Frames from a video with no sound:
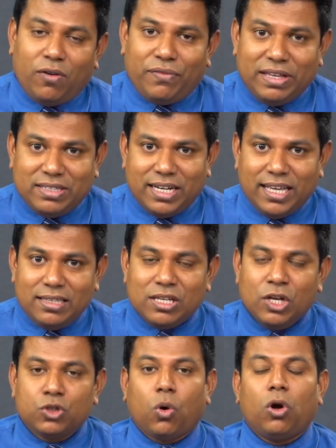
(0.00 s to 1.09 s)
of incidence.
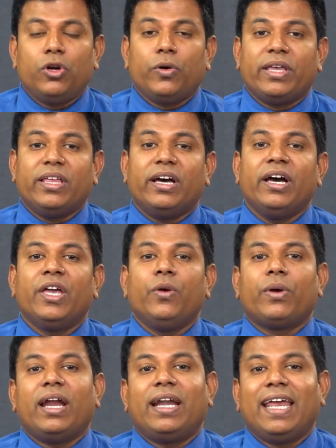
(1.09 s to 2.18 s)
So, altogether you
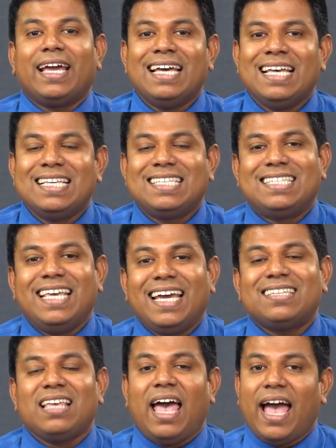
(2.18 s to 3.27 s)
can take
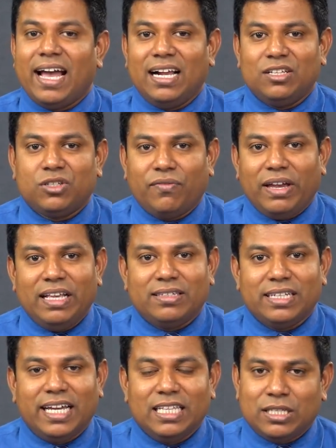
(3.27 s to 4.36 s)
6 angles of
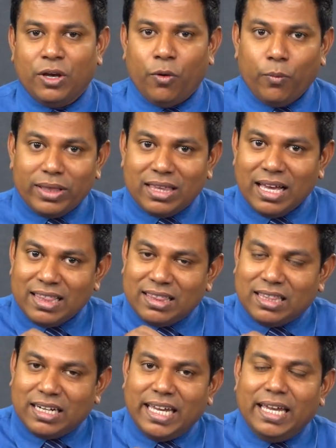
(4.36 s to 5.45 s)
incidence with
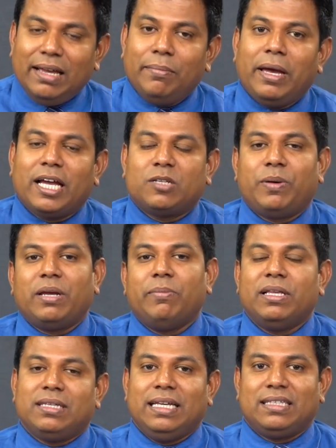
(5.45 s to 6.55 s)
3
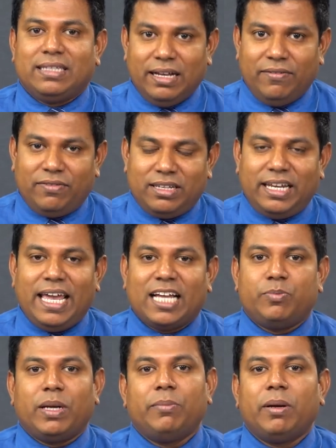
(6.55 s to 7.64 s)
experiments itself, 3
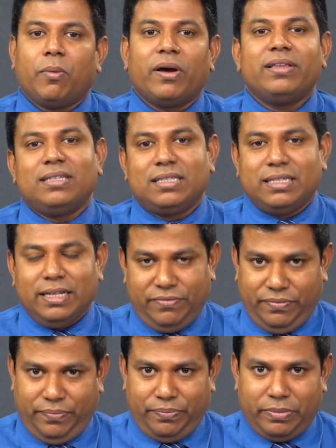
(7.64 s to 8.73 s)
experiment points
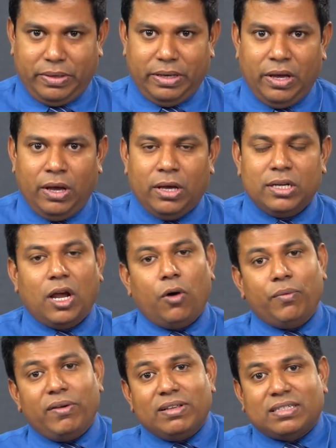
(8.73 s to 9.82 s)
itself. Now,
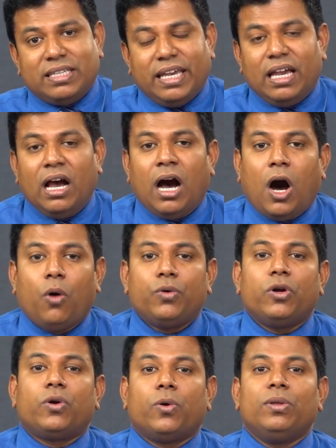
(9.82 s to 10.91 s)
we will see how to
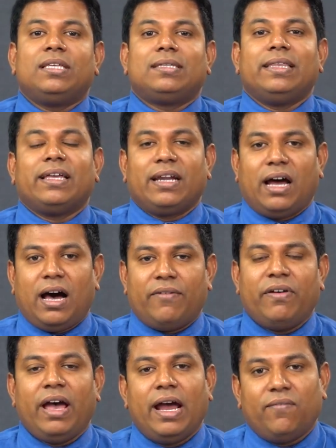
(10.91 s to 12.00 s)
draw this in the graph
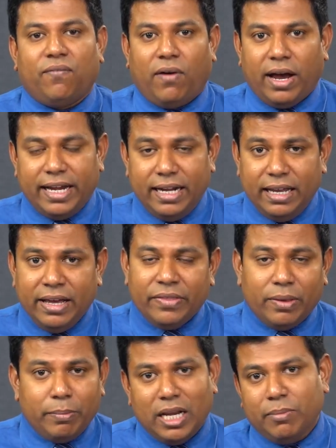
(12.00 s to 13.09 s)
and find
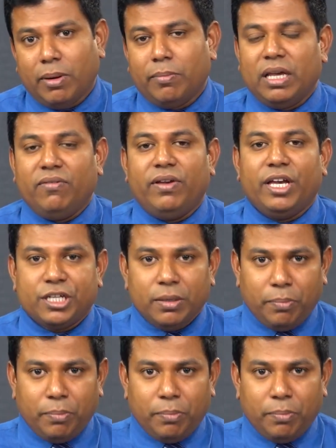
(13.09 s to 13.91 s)
the minimum deviation